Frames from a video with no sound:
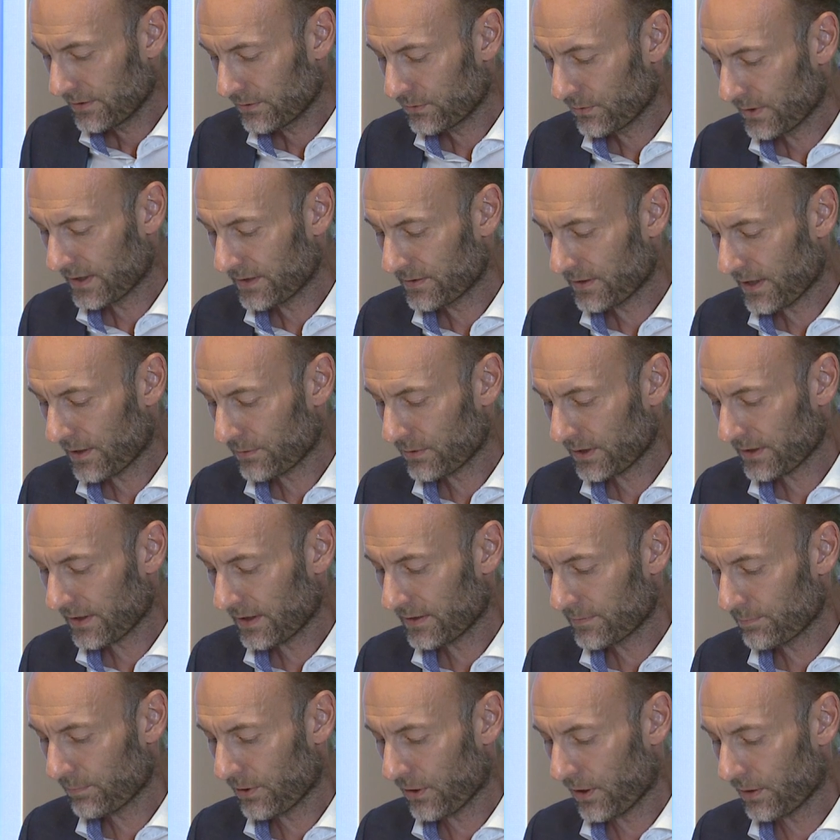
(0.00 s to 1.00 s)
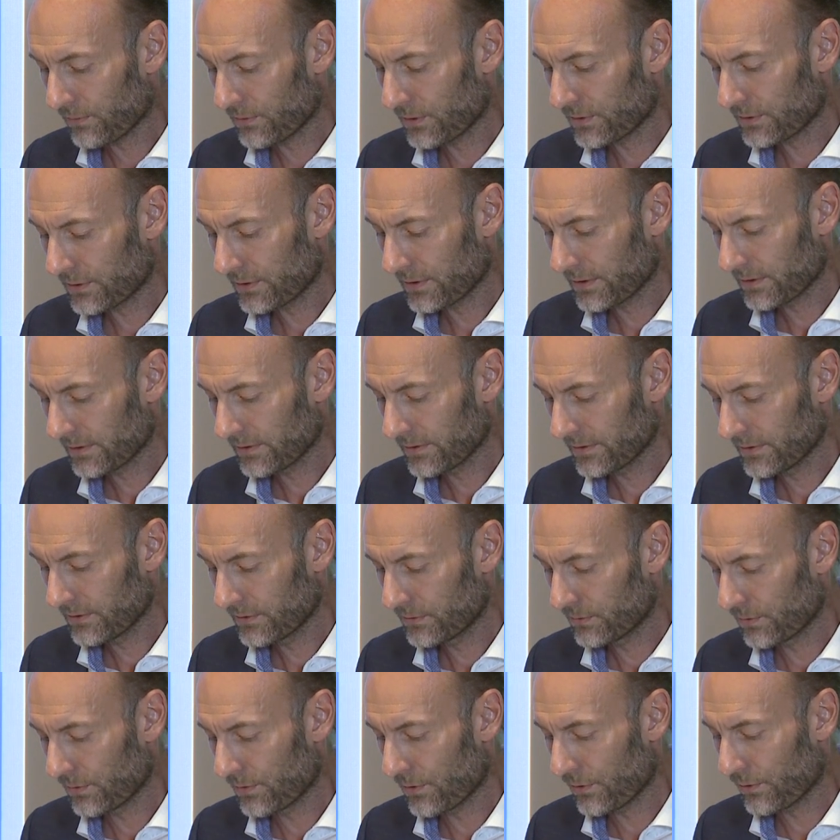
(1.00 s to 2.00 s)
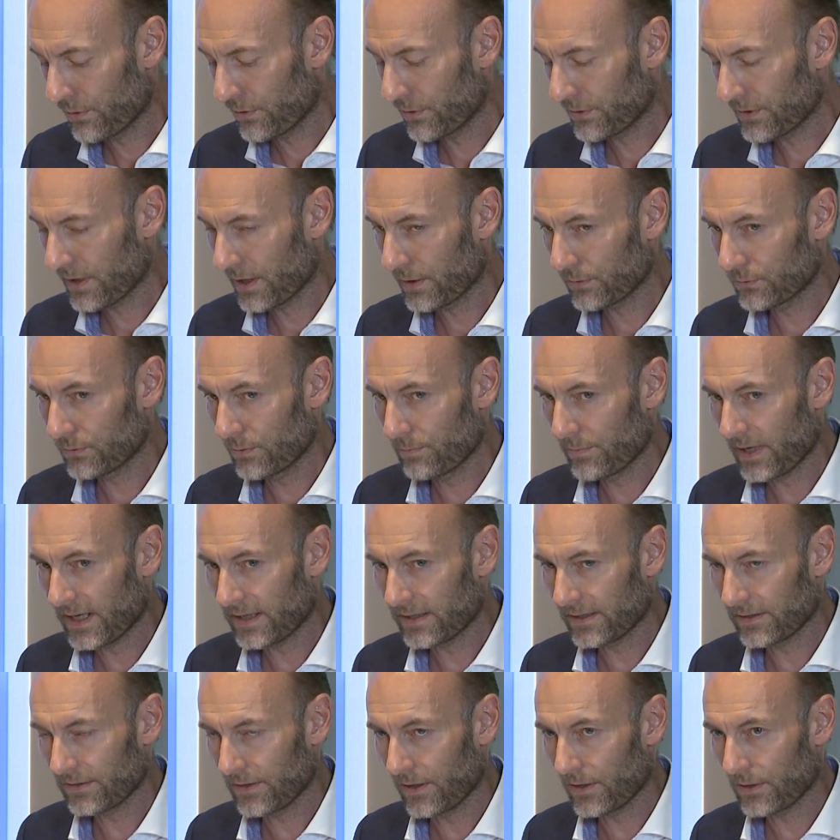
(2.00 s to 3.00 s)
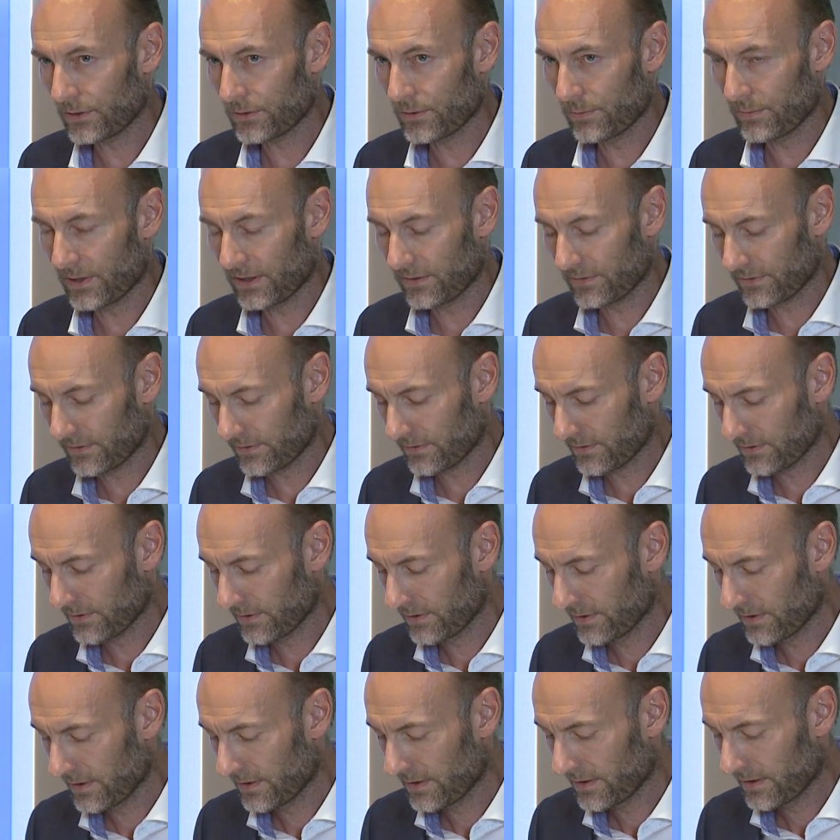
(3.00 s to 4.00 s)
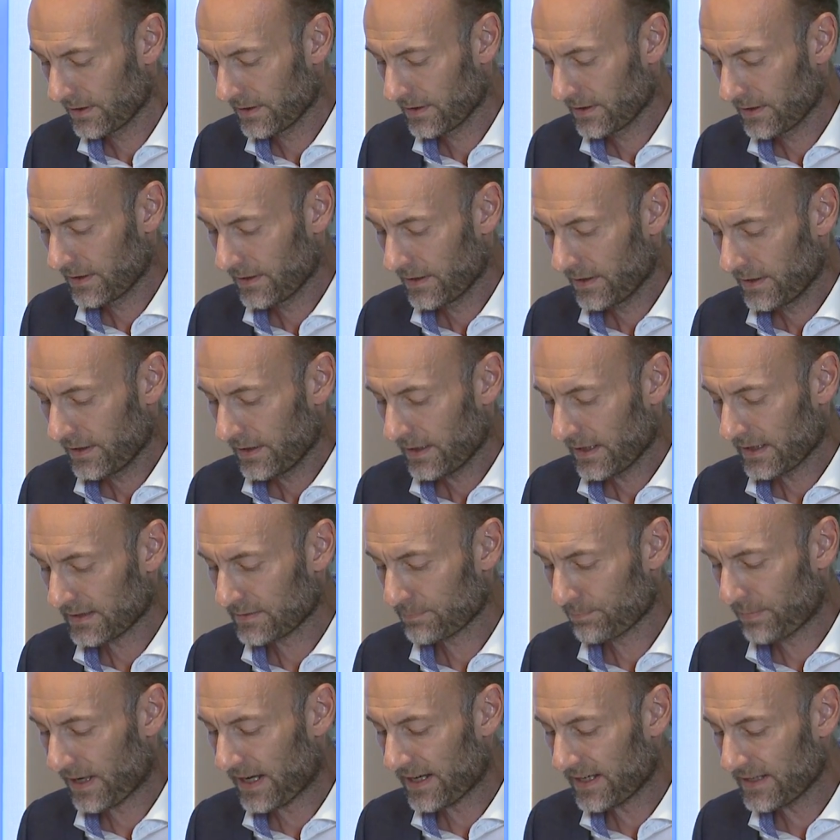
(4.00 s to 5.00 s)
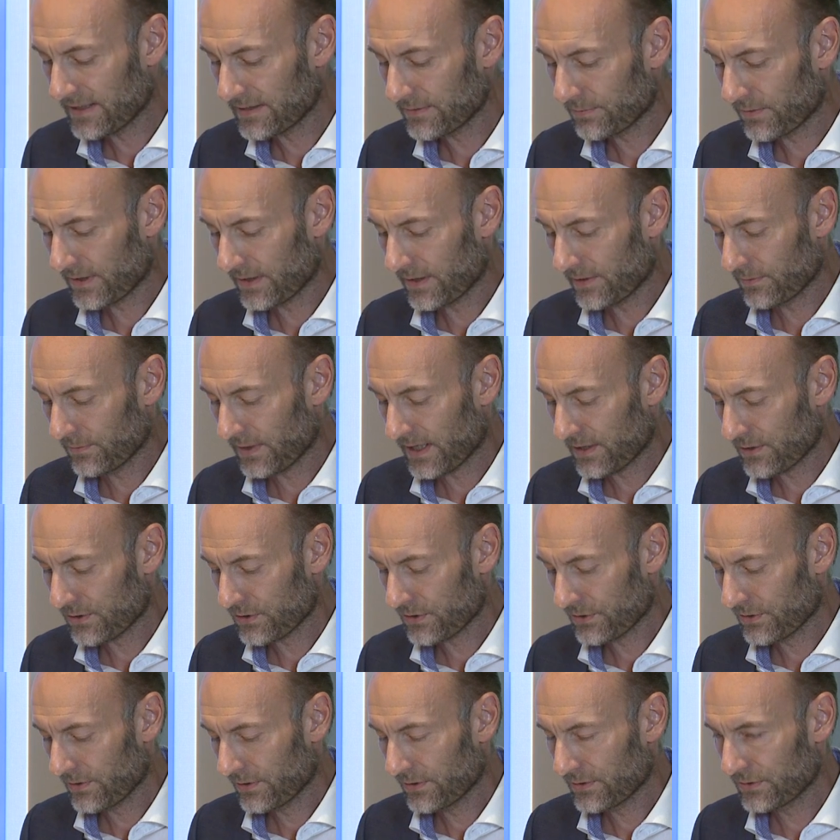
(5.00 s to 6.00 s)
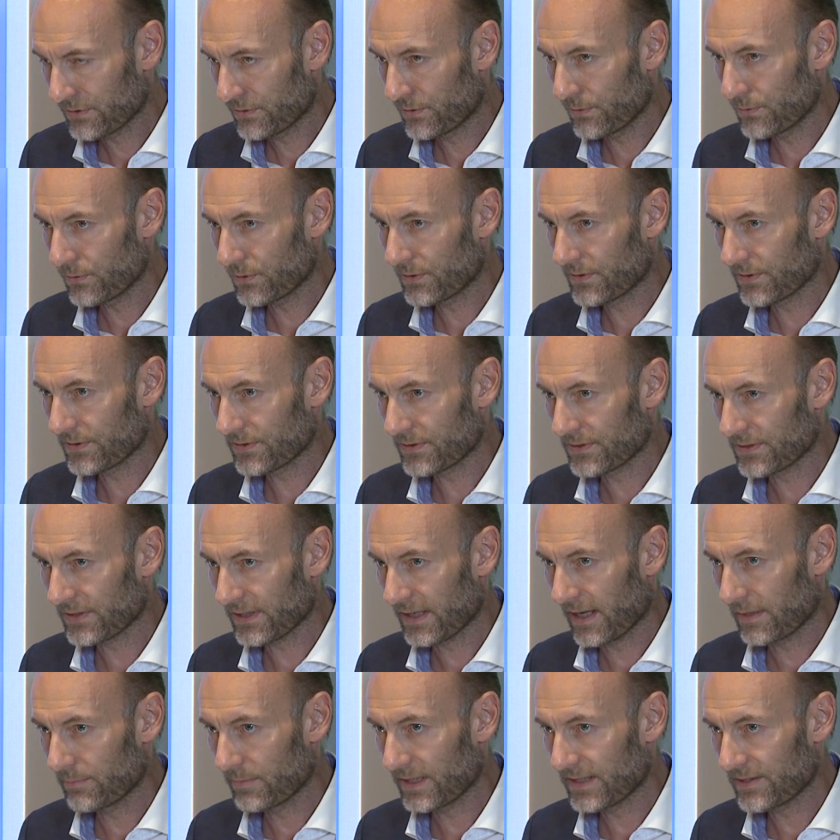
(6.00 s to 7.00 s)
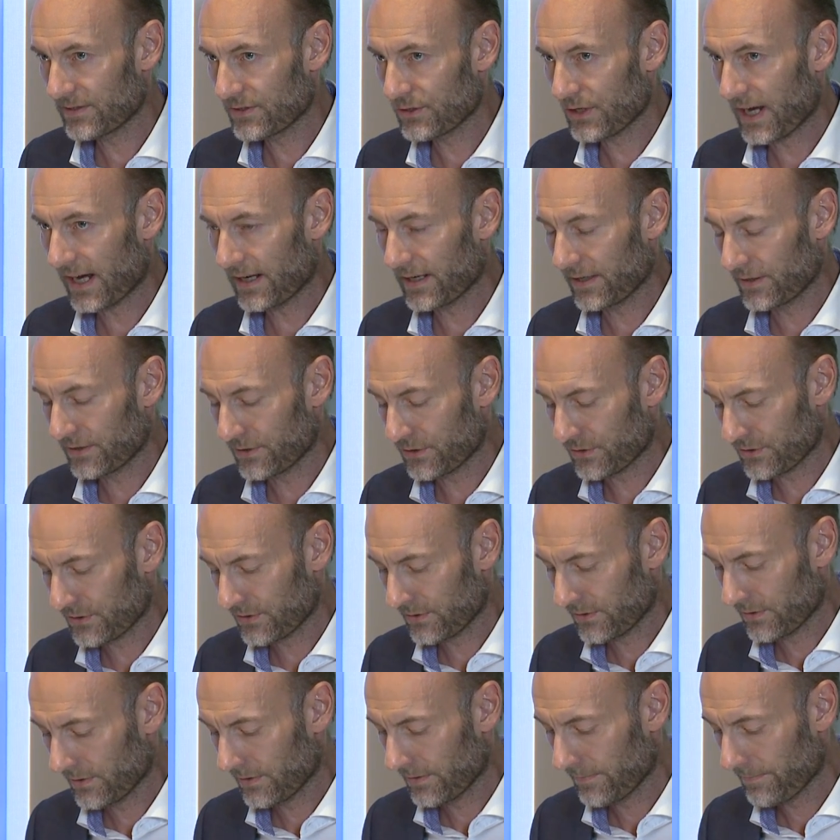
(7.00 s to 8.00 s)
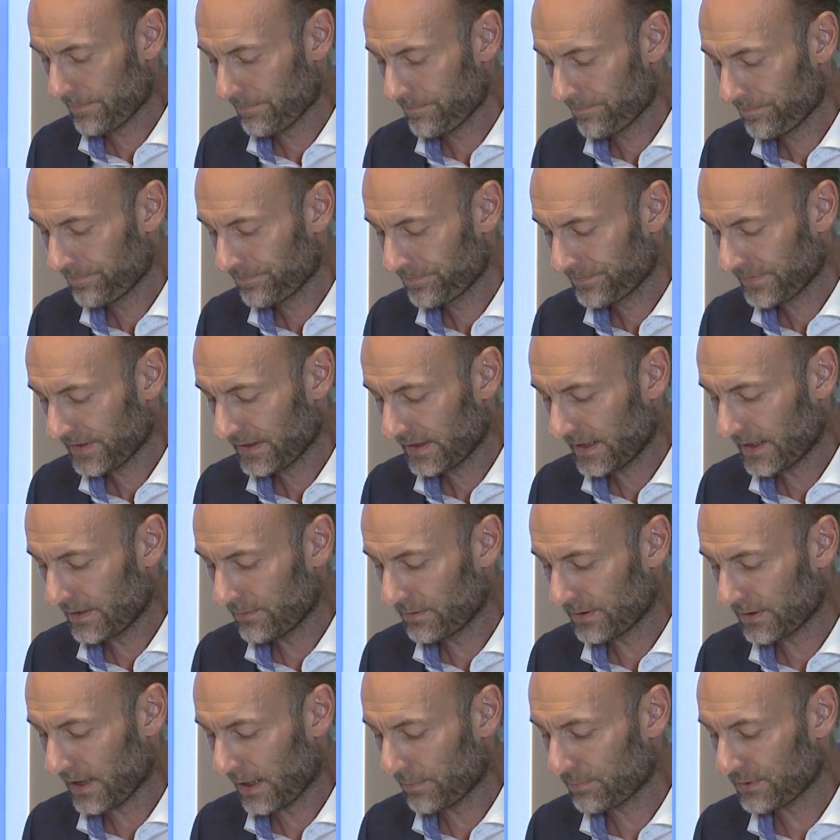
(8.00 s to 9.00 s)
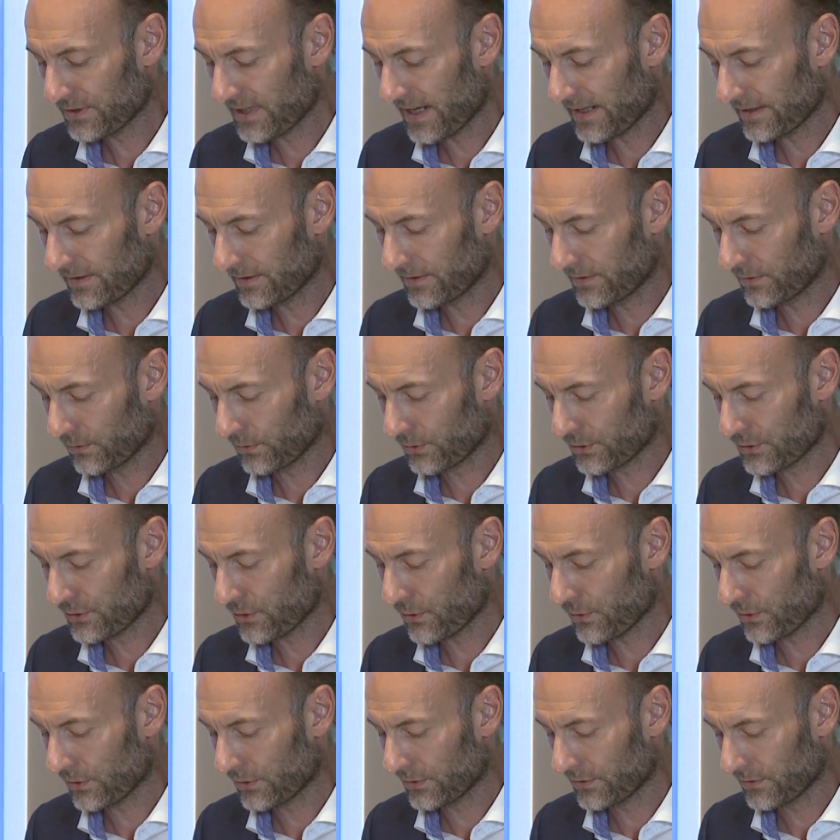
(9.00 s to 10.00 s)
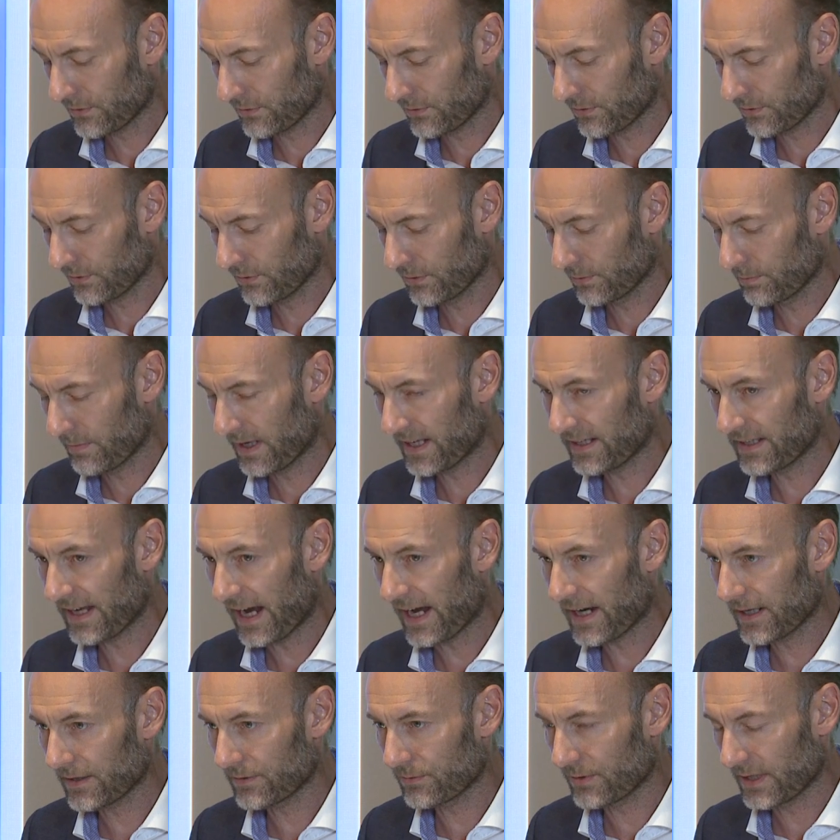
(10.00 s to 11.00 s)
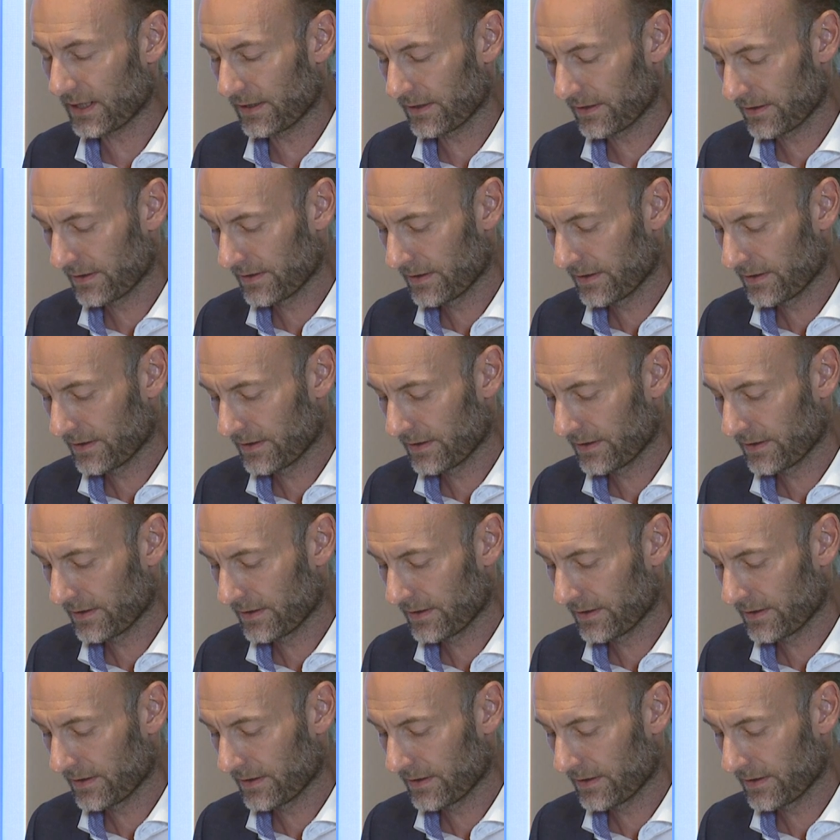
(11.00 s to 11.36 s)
to interrogate power, to learn how to make an argument. A space within which students can be challenged, even upset or shocked or made angry.